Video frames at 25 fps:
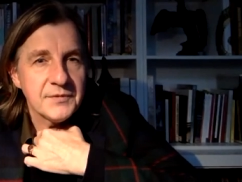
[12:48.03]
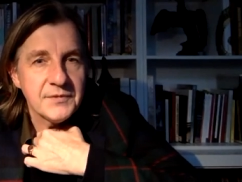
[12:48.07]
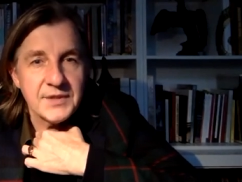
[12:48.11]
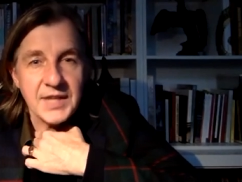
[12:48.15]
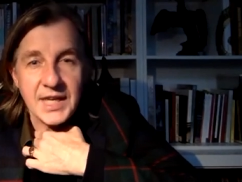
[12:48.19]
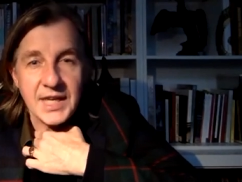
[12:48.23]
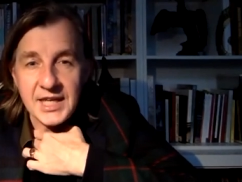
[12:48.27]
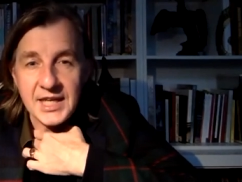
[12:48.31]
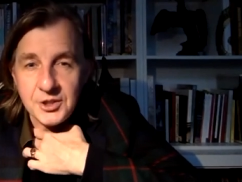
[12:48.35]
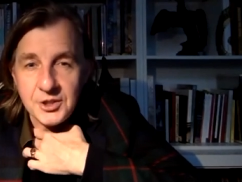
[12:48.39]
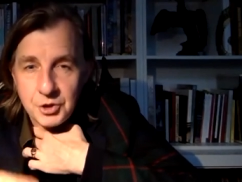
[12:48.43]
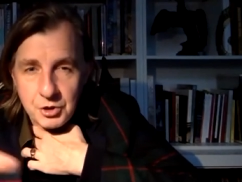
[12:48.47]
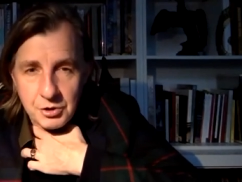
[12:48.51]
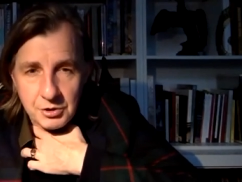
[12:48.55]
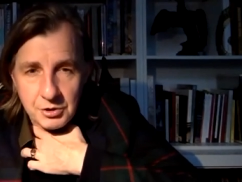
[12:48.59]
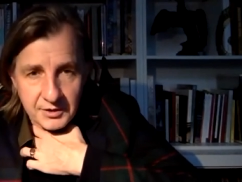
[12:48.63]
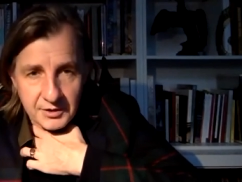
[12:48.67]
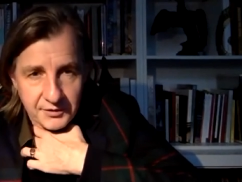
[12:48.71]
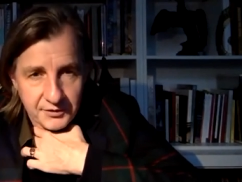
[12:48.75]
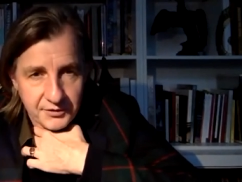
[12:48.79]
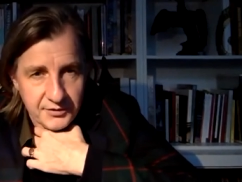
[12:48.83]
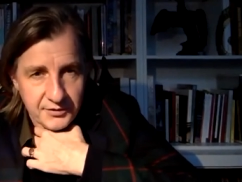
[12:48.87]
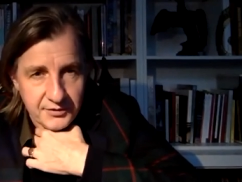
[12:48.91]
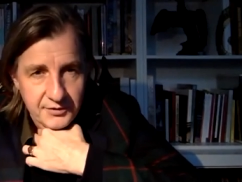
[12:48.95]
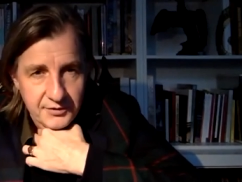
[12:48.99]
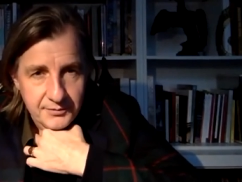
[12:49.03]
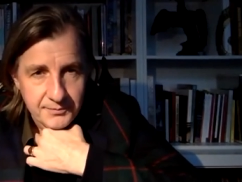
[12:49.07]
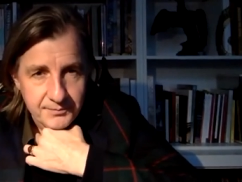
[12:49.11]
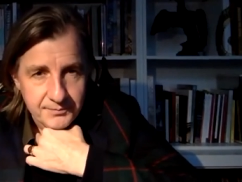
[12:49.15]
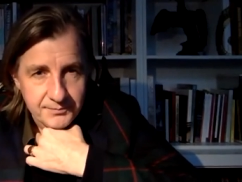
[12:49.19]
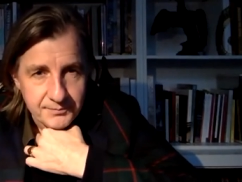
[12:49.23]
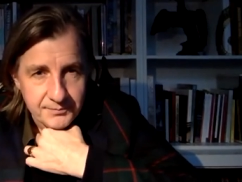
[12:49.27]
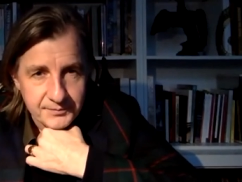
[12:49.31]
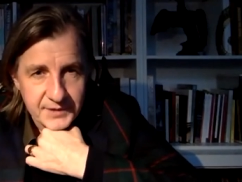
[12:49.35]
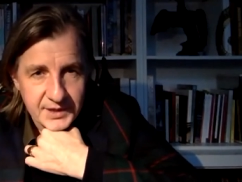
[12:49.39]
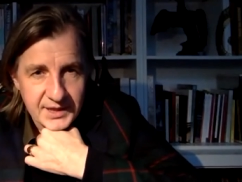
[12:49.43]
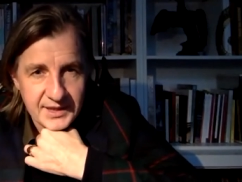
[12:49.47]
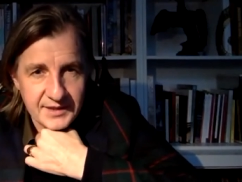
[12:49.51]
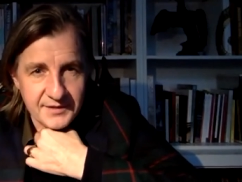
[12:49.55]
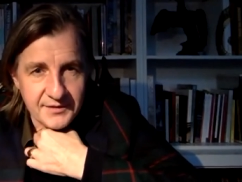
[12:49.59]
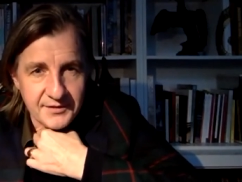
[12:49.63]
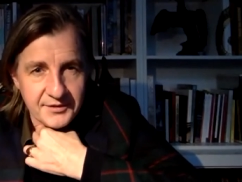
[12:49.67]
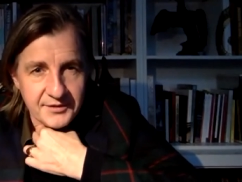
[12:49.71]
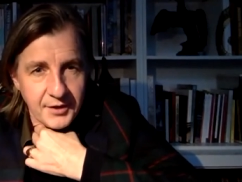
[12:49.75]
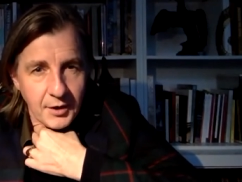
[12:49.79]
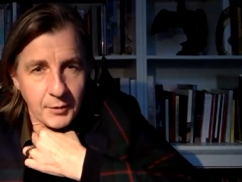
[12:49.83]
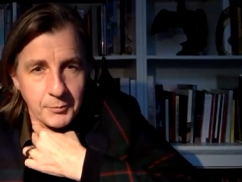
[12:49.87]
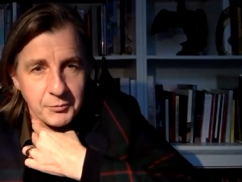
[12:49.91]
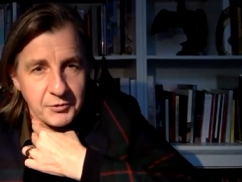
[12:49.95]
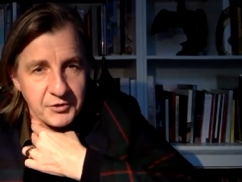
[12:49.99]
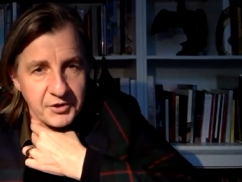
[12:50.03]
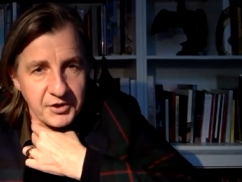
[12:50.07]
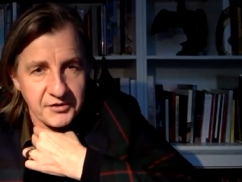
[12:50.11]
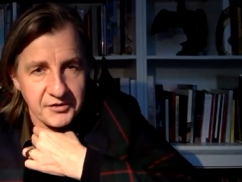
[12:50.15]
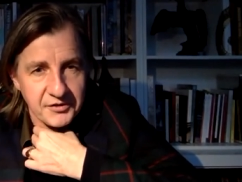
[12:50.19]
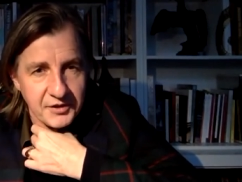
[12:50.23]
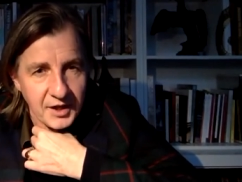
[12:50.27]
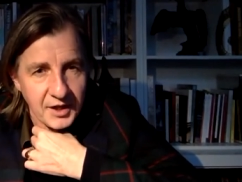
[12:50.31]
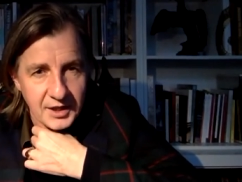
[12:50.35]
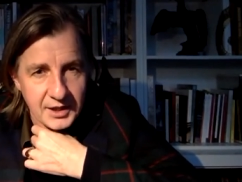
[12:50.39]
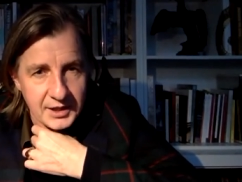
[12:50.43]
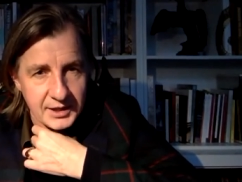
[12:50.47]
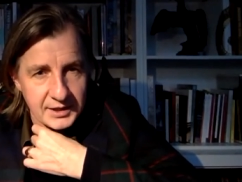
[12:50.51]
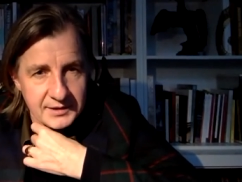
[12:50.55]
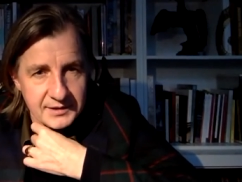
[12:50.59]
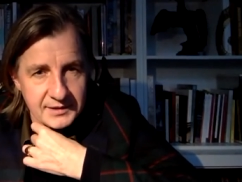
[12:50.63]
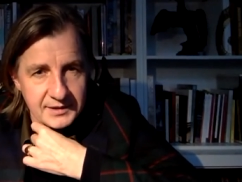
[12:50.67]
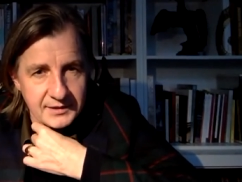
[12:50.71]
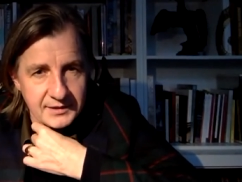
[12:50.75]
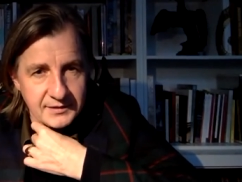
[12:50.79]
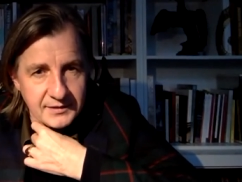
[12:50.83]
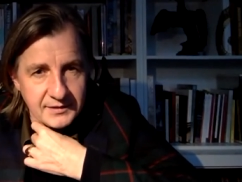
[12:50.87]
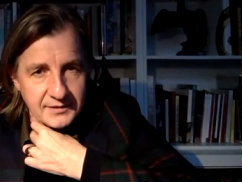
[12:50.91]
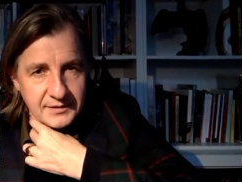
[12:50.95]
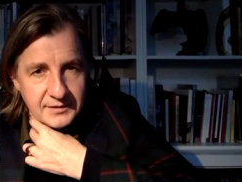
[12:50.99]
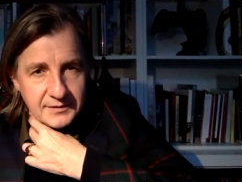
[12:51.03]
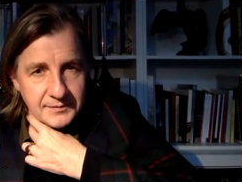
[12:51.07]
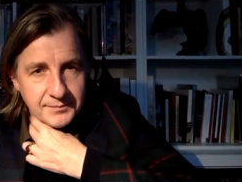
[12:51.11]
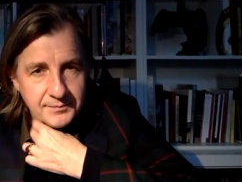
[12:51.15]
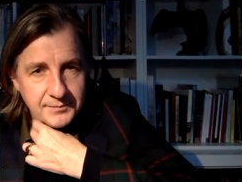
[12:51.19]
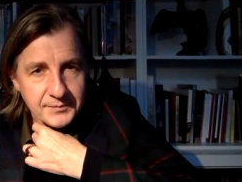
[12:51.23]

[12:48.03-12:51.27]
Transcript: dangerous in some societies.